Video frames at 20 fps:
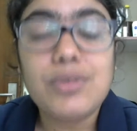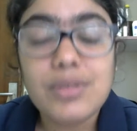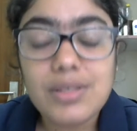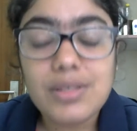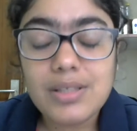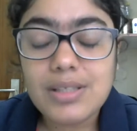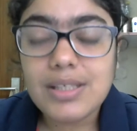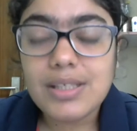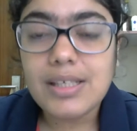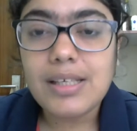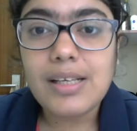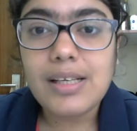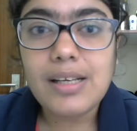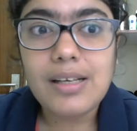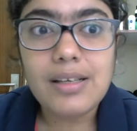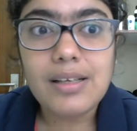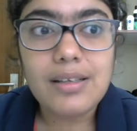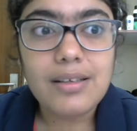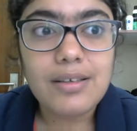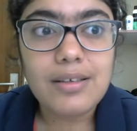
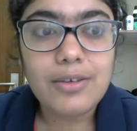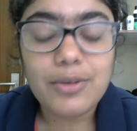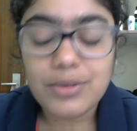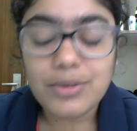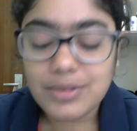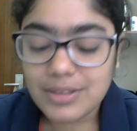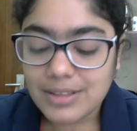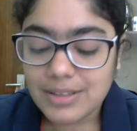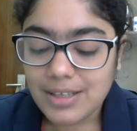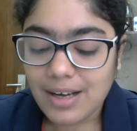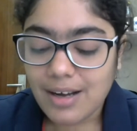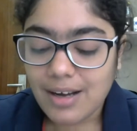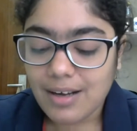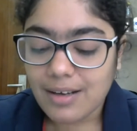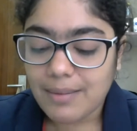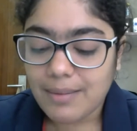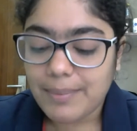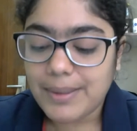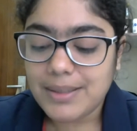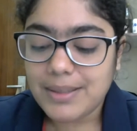still not
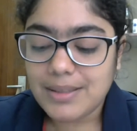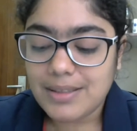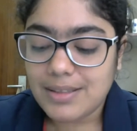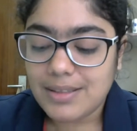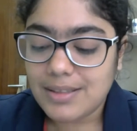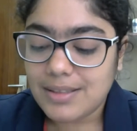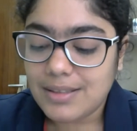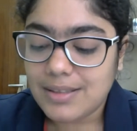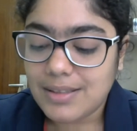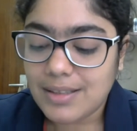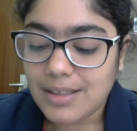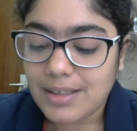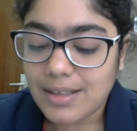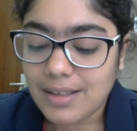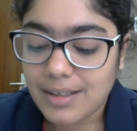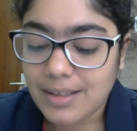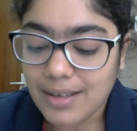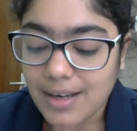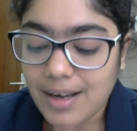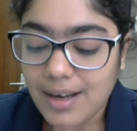dark, but
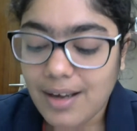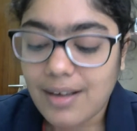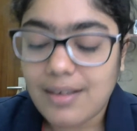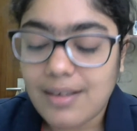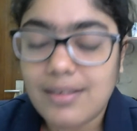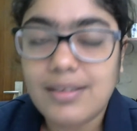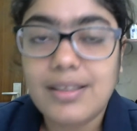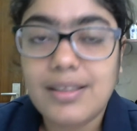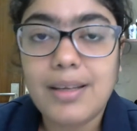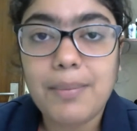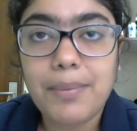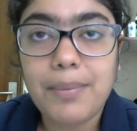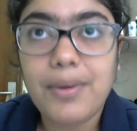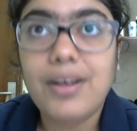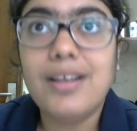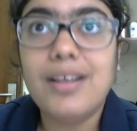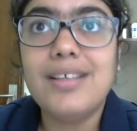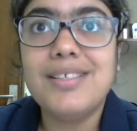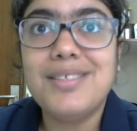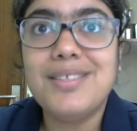yeah, the
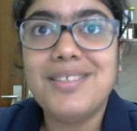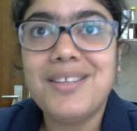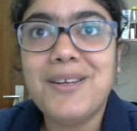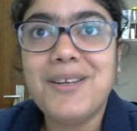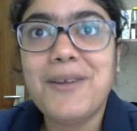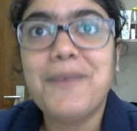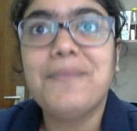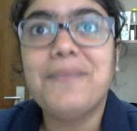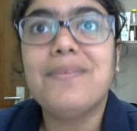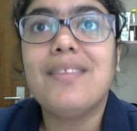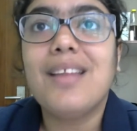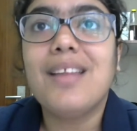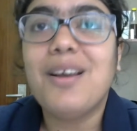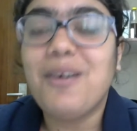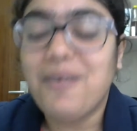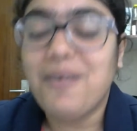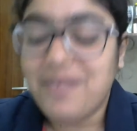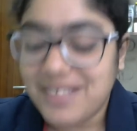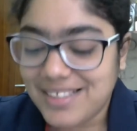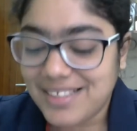police
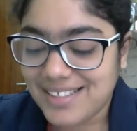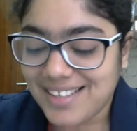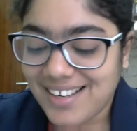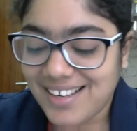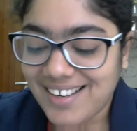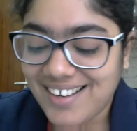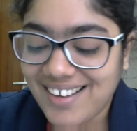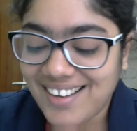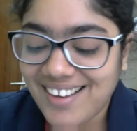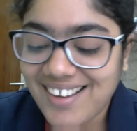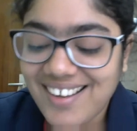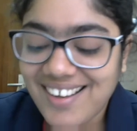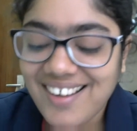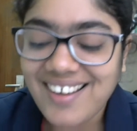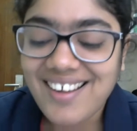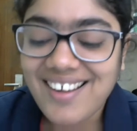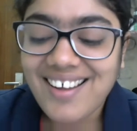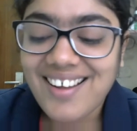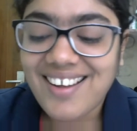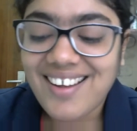officer
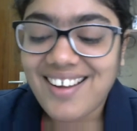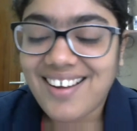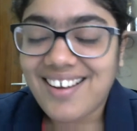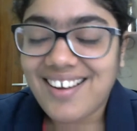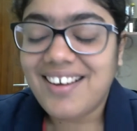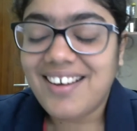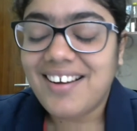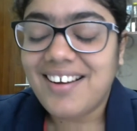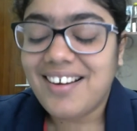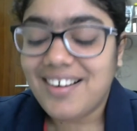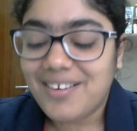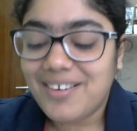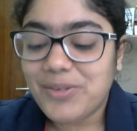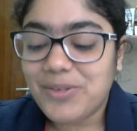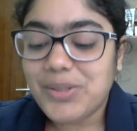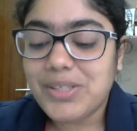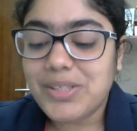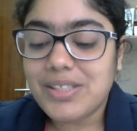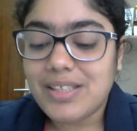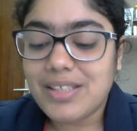
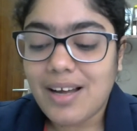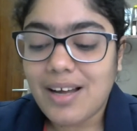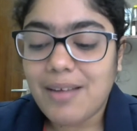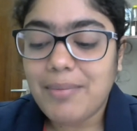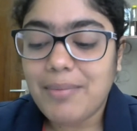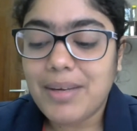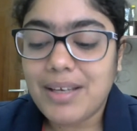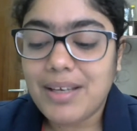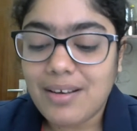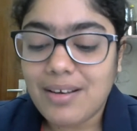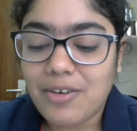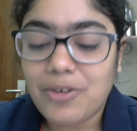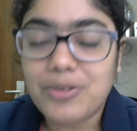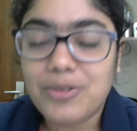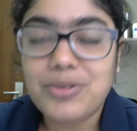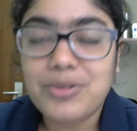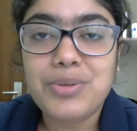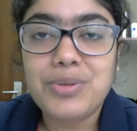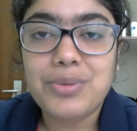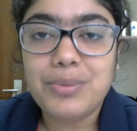was coming
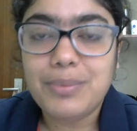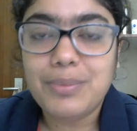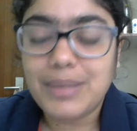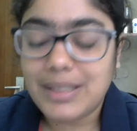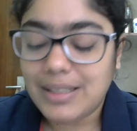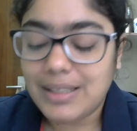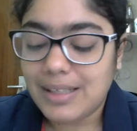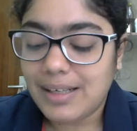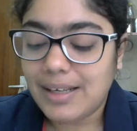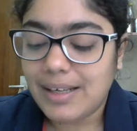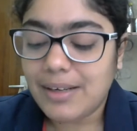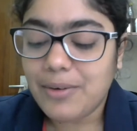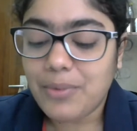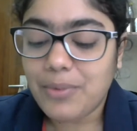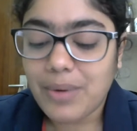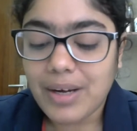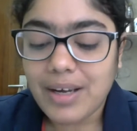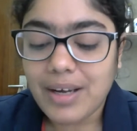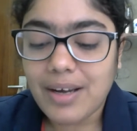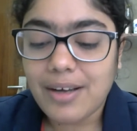on to me like,
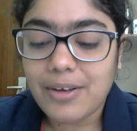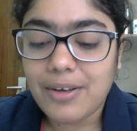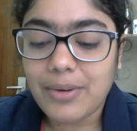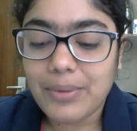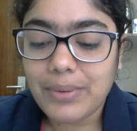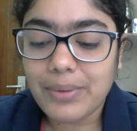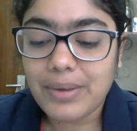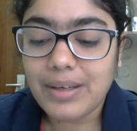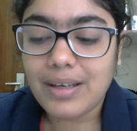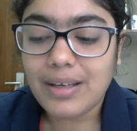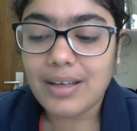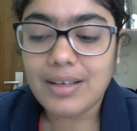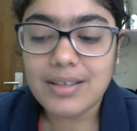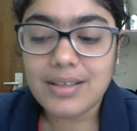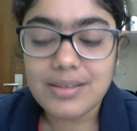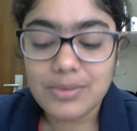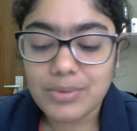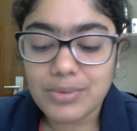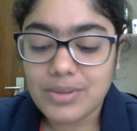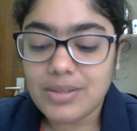why are you here?
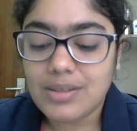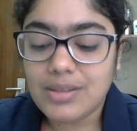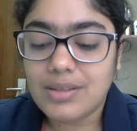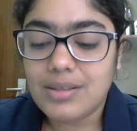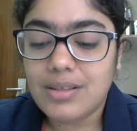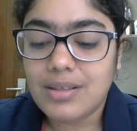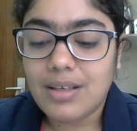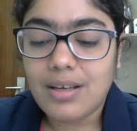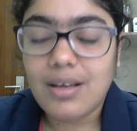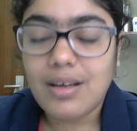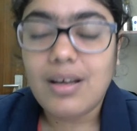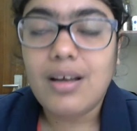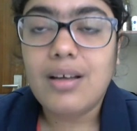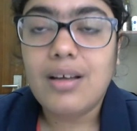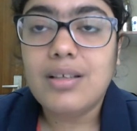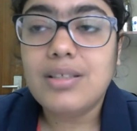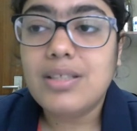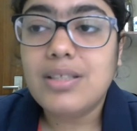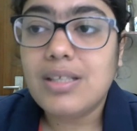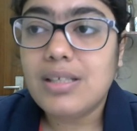It was
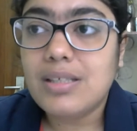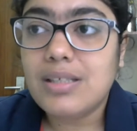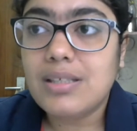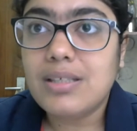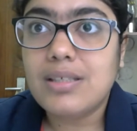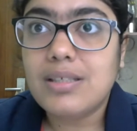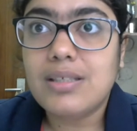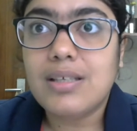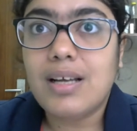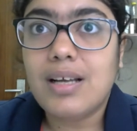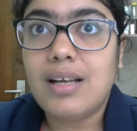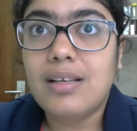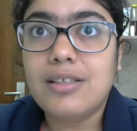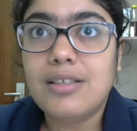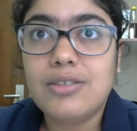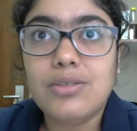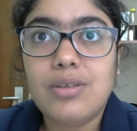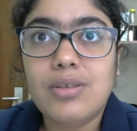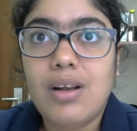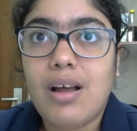just a
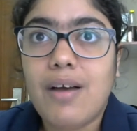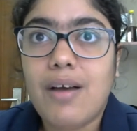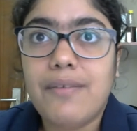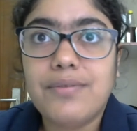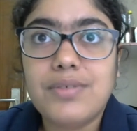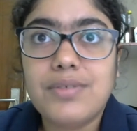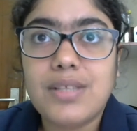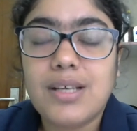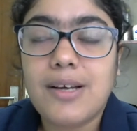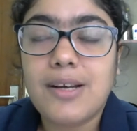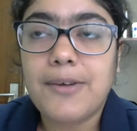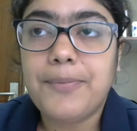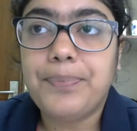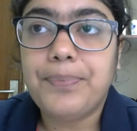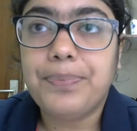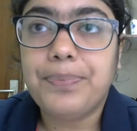little after,